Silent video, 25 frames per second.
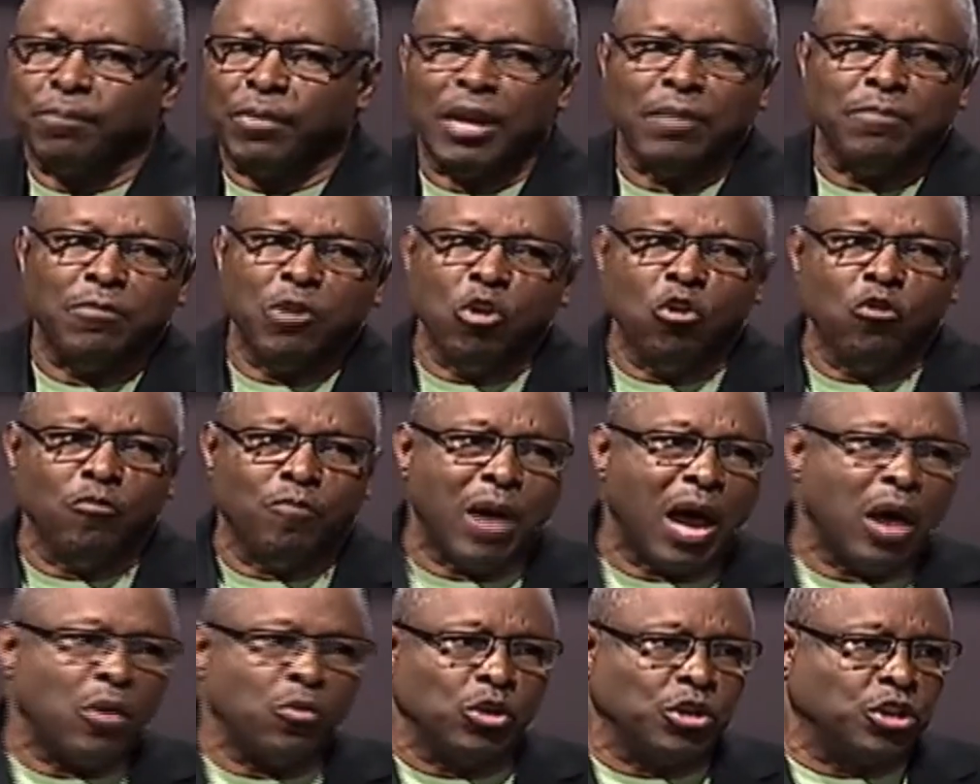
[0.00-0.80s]
be moved
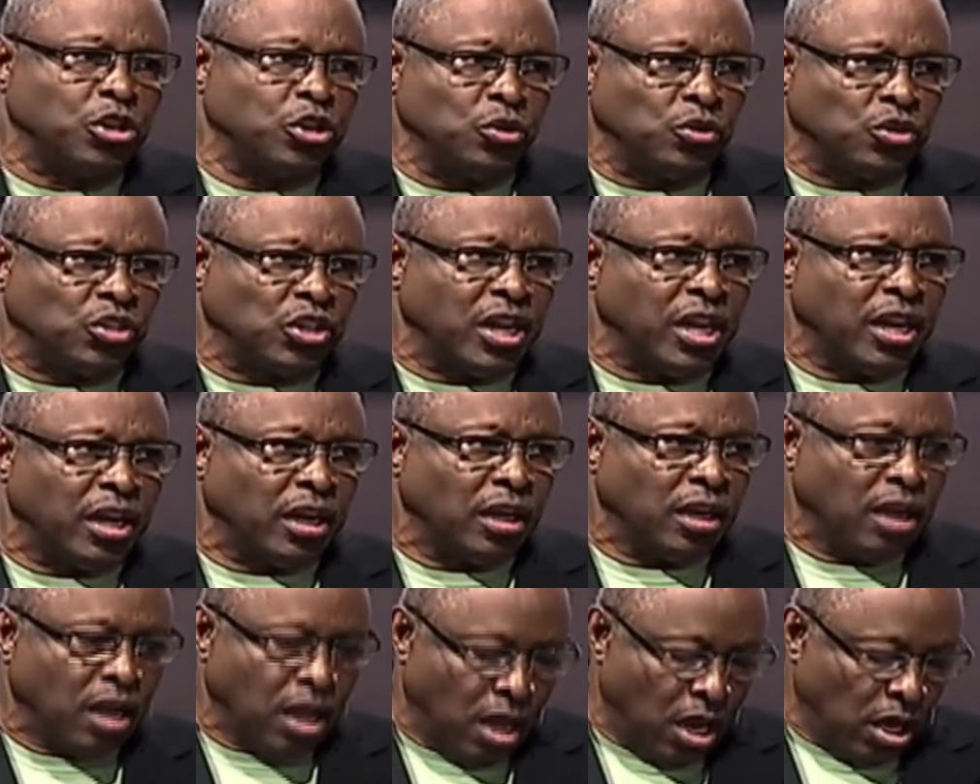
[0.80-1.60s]
by what you see.
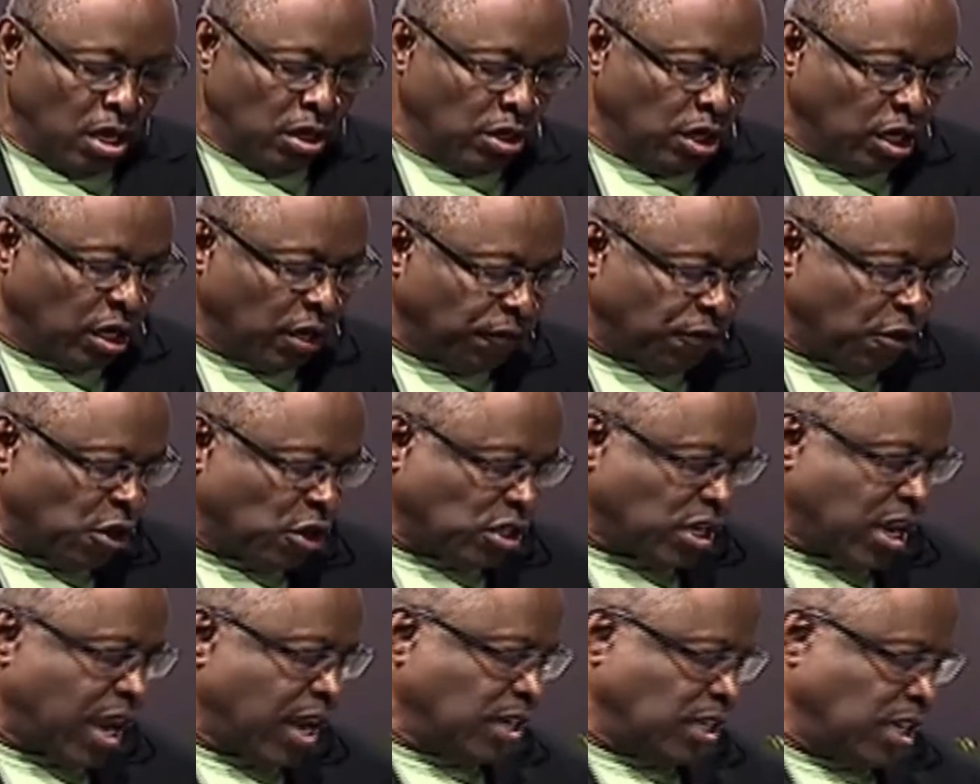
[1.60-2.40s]
Look at
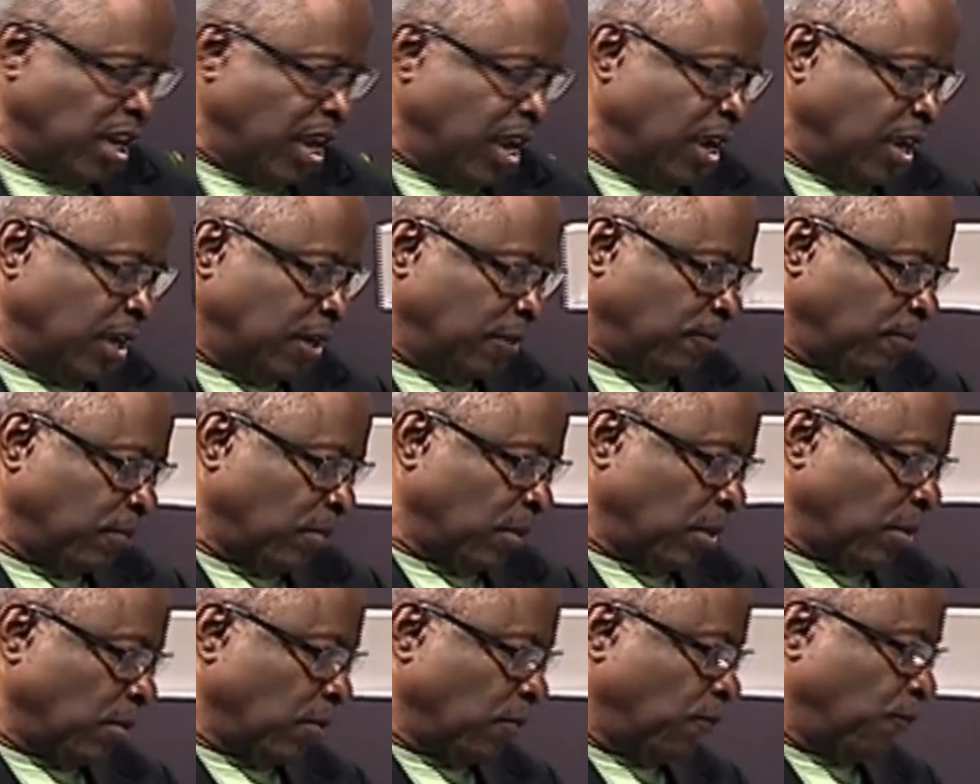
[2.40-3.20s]
verse 18.
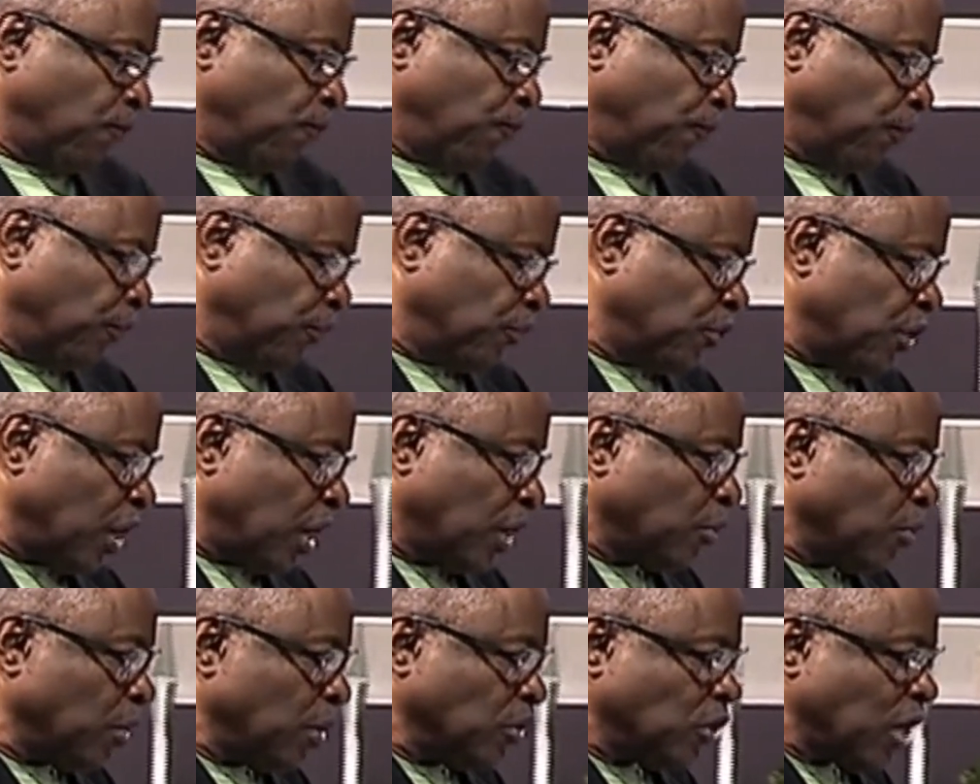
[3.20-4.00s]
2
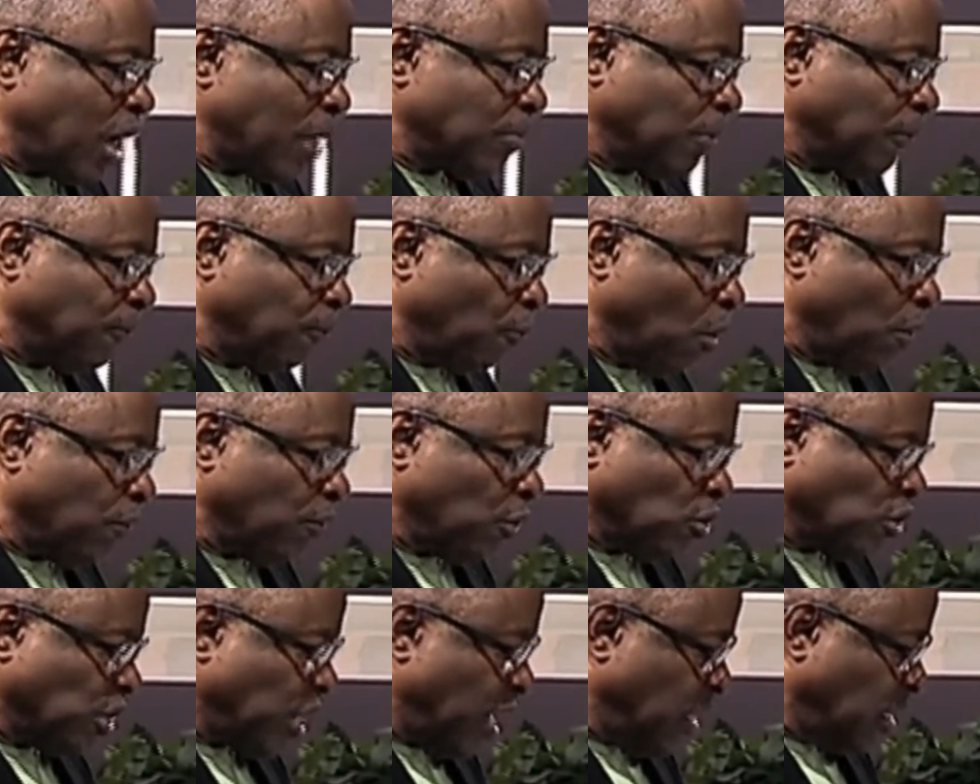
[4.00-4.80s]
Corinthians chapter 4,
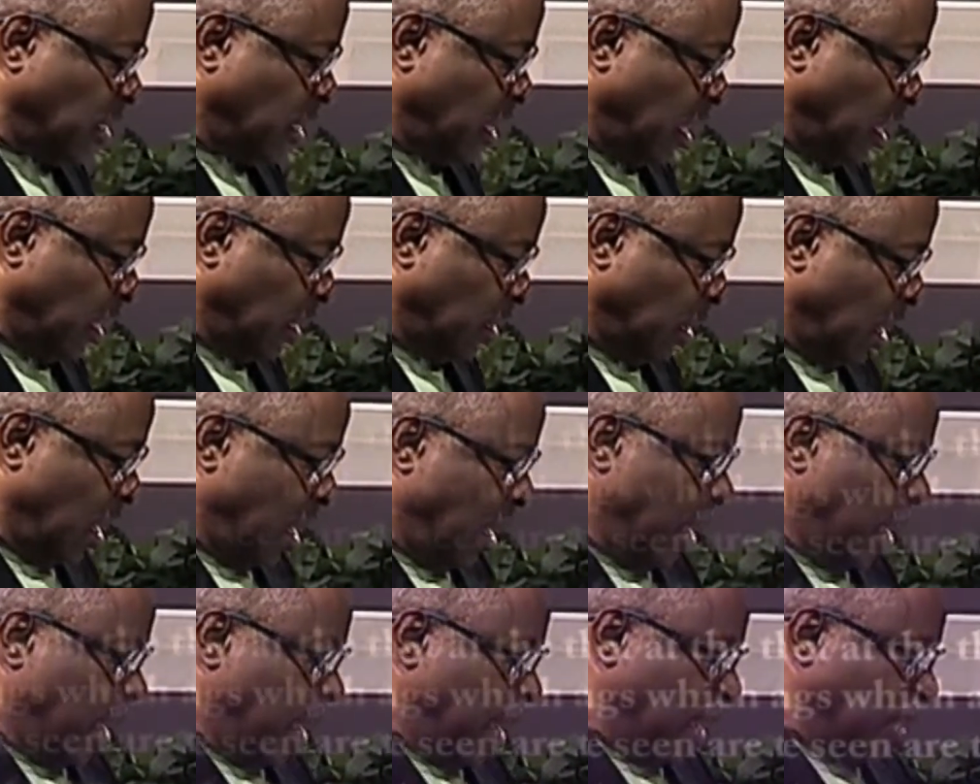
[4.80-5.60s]
verse 18.
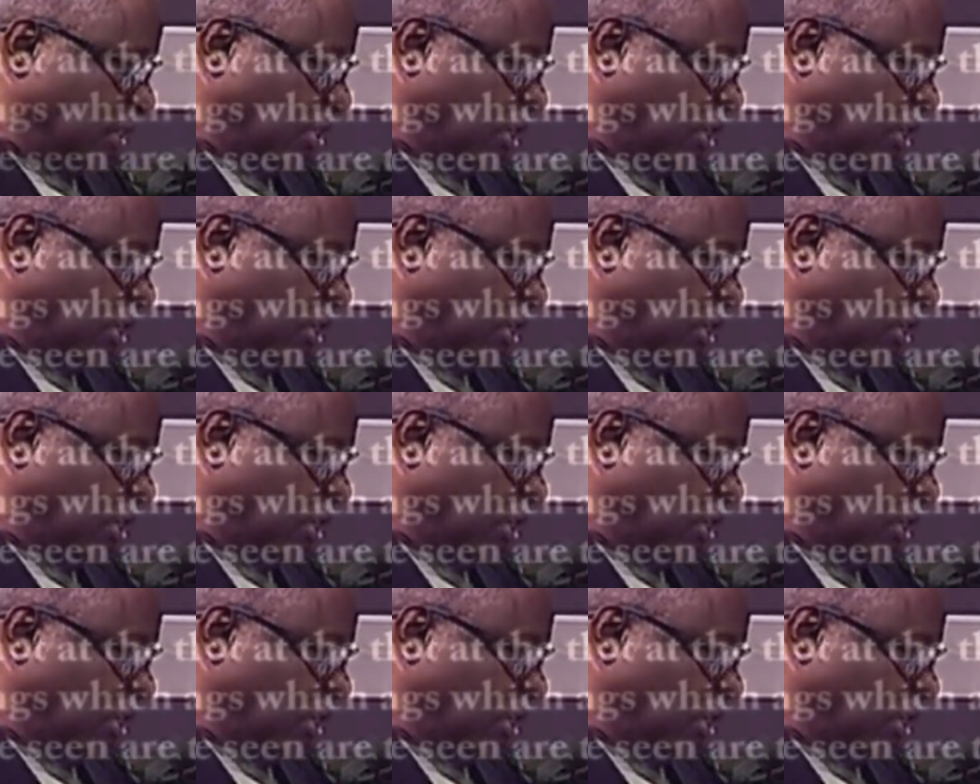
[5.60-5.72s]
It